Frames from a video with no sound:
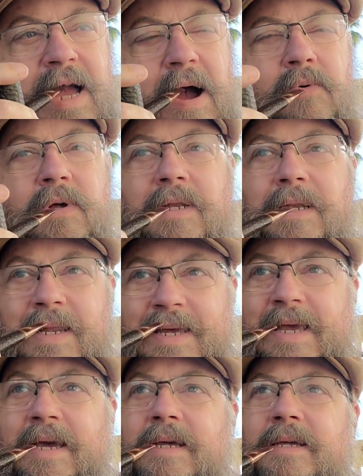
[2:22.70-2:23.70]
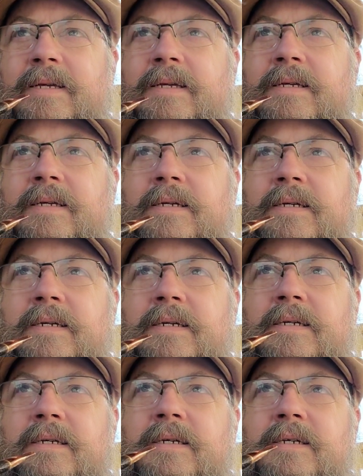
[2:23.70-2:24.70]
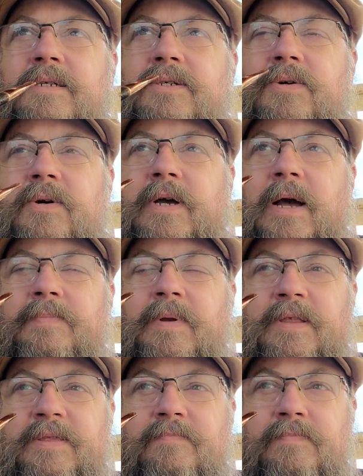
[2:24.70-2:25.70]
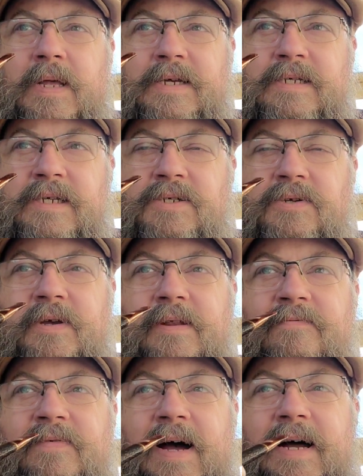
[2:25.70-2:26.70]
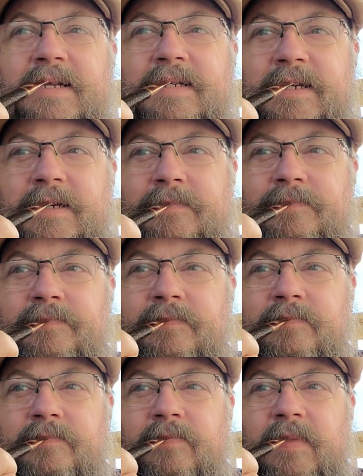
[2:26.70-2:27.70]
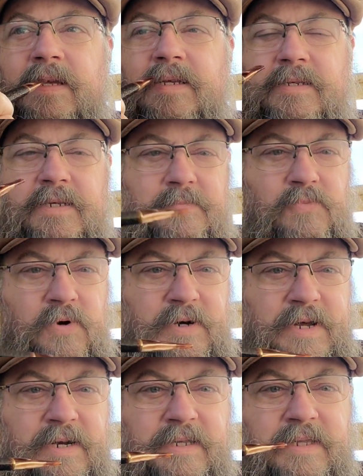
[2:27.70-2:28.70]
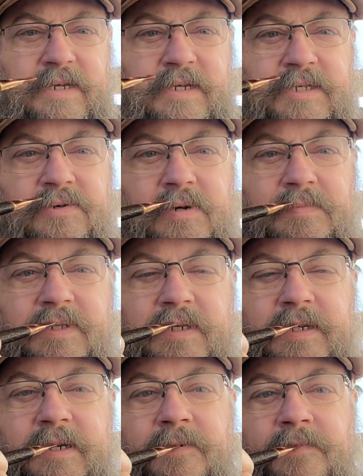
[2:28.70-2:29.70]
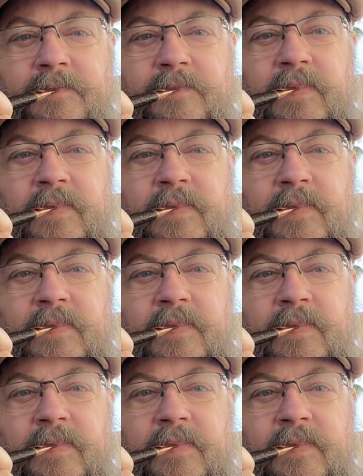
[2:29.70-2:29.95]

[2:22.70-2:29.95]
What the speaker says: I will link to a couple of places you can find him somewhere down in the description here.